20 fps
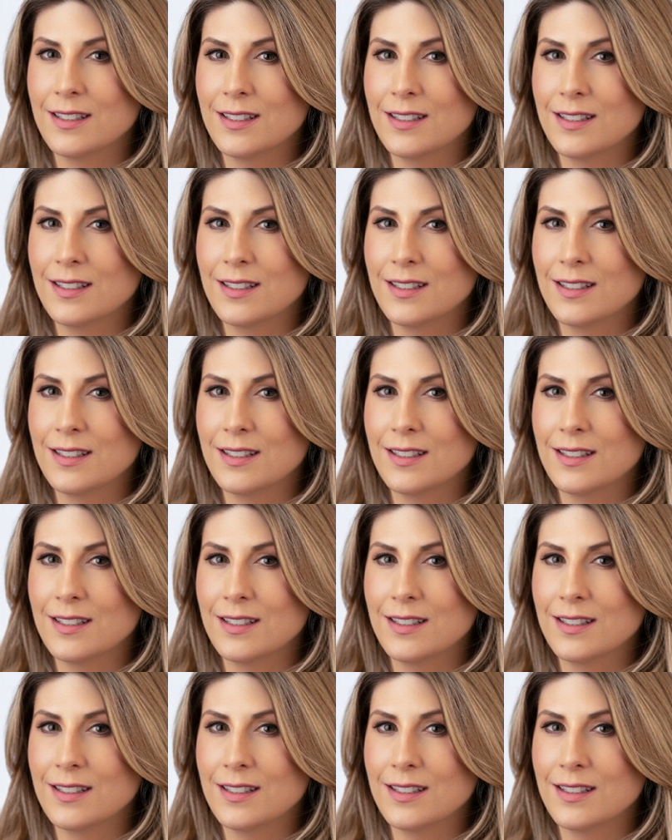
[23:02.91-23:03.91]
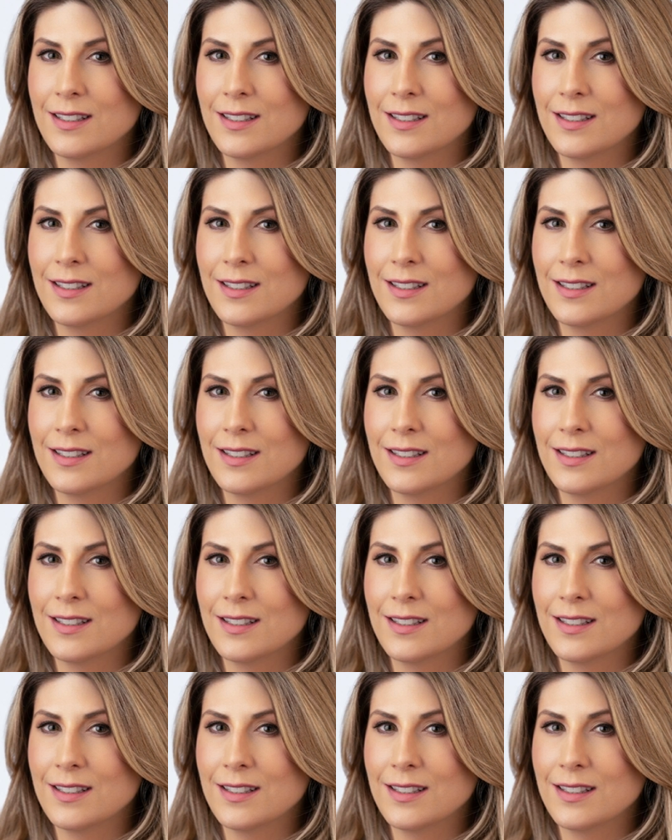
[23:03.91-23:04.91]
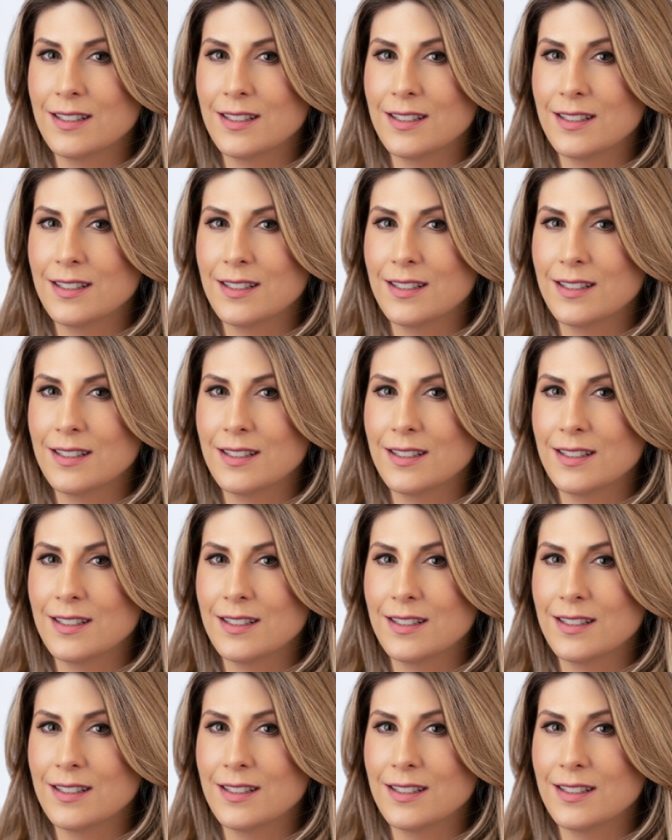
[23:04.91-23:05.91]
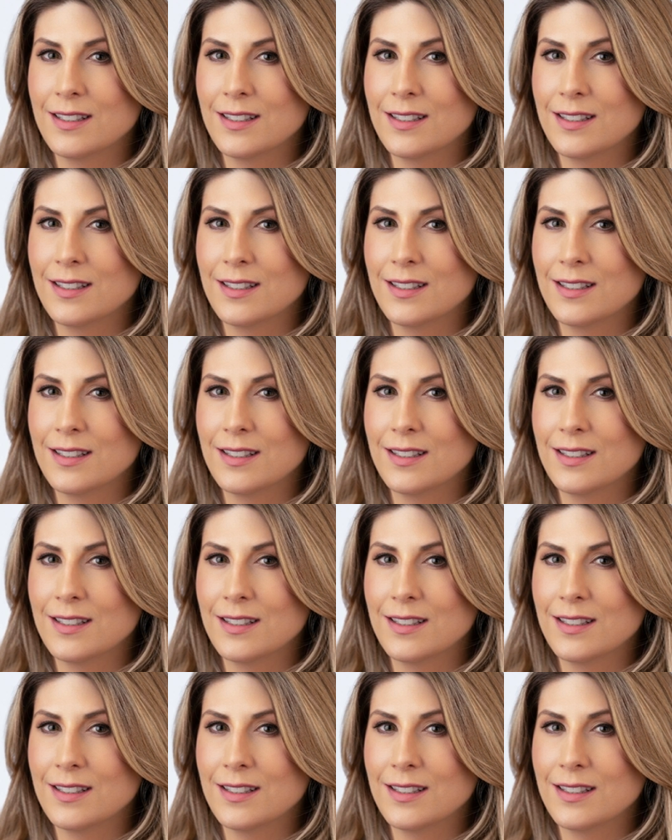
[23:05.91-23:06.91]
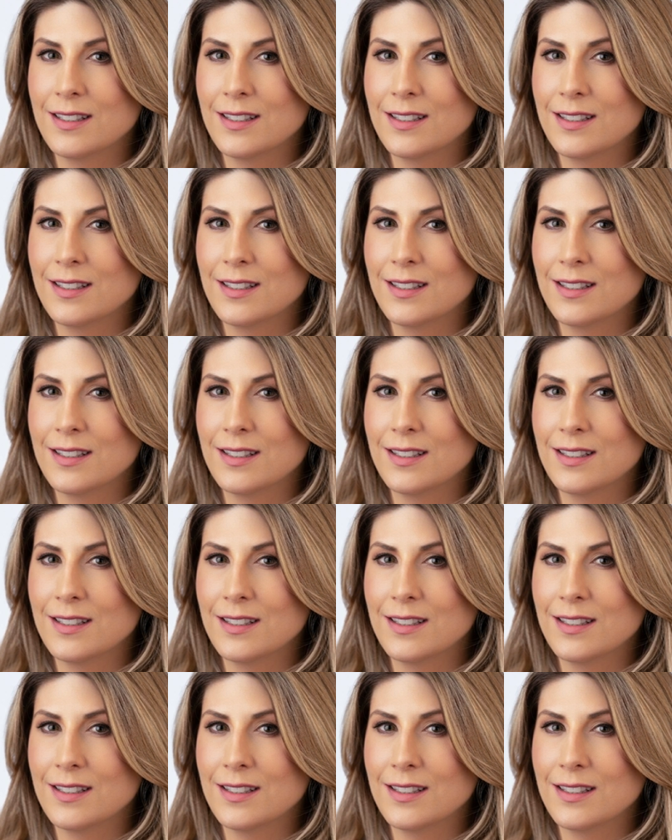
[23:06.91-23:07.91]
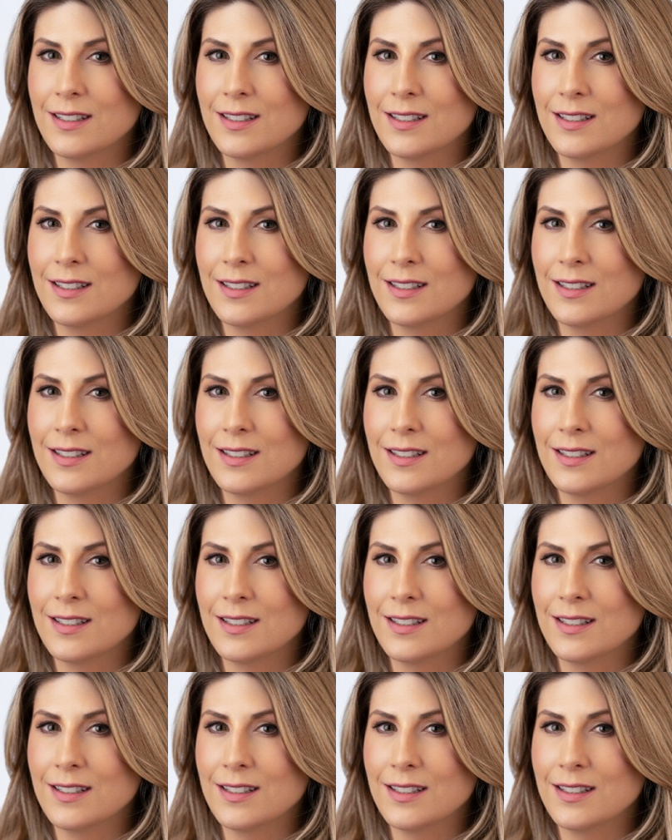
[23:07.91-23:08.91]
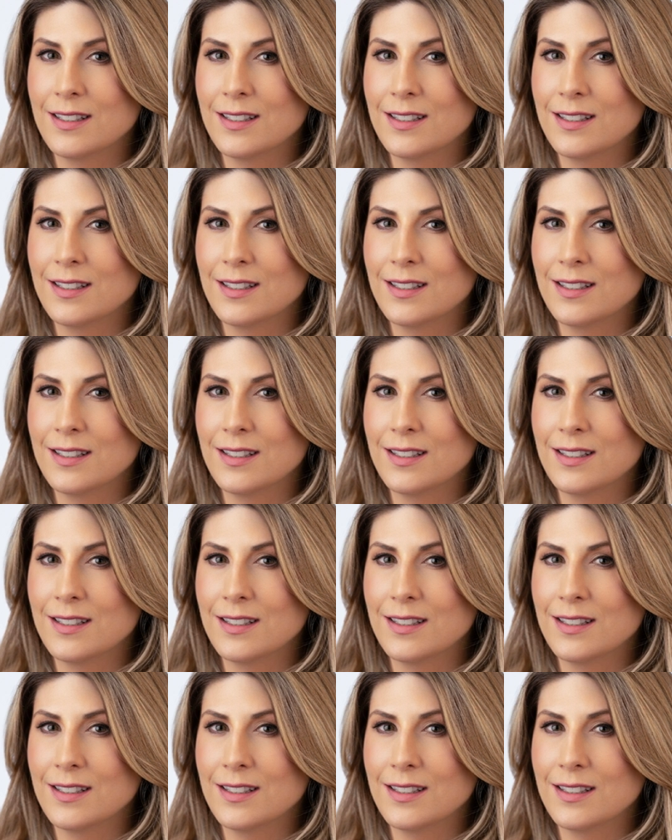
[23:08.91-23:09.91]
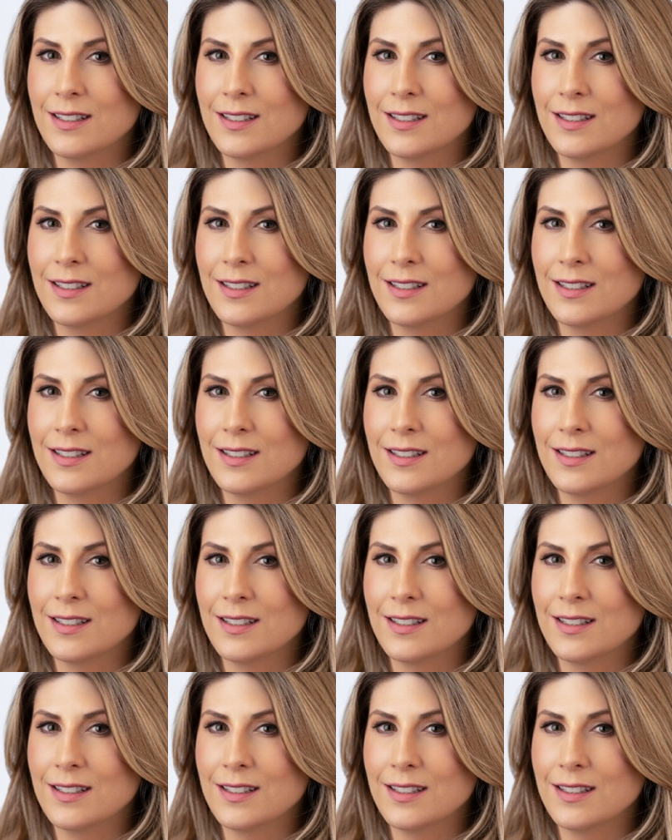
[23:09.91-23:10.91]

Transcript: [no speech]